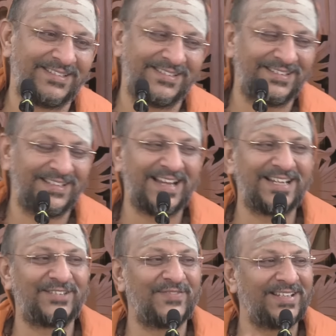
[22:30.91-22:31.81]
That
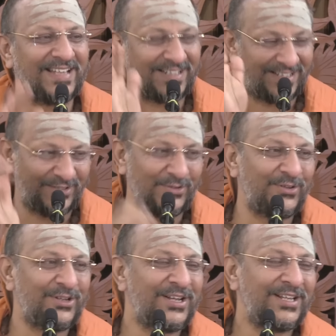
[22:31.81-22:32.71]
is why that, you
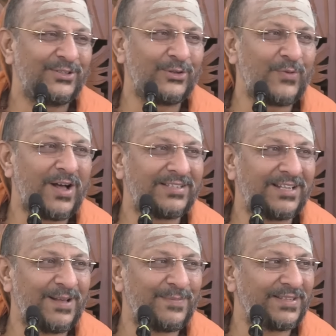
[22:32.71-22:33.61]
know,
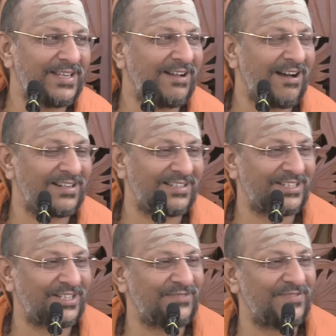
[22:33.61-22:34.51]
Durvasana Pratikara
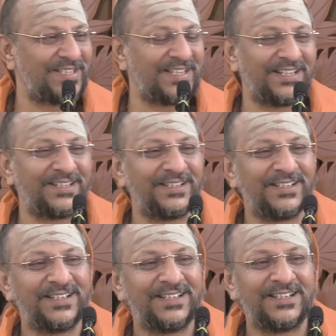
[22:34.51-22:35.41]
Dashakam, we said,
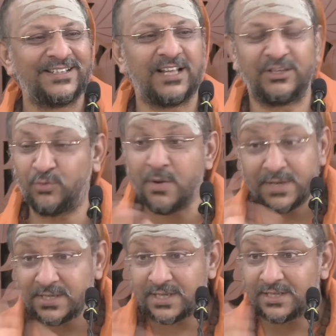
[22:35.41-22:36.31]

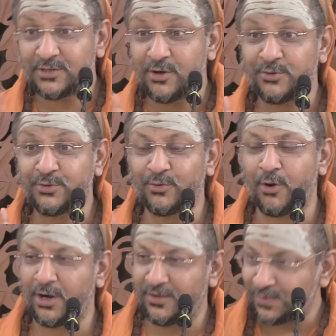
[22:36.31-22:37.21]
tattvamasi is not true,
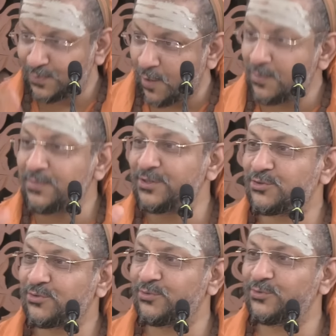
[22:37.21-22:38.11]
all our problem is
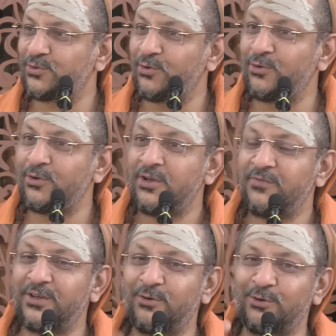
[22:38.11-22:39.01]
true. So,
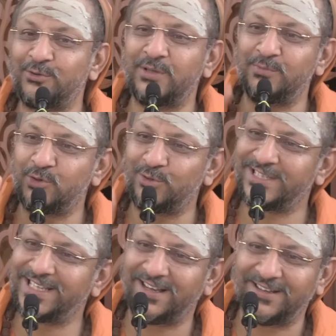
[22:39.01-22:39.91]
we go to some
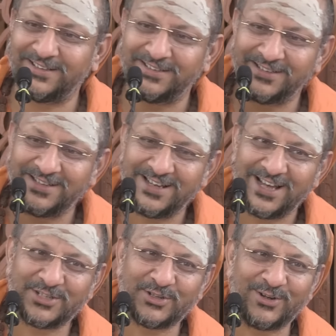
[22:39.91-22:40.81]
jyotsya,
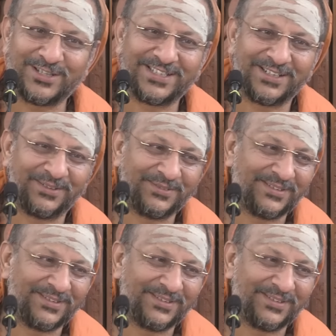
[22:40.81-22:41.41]
astrologer.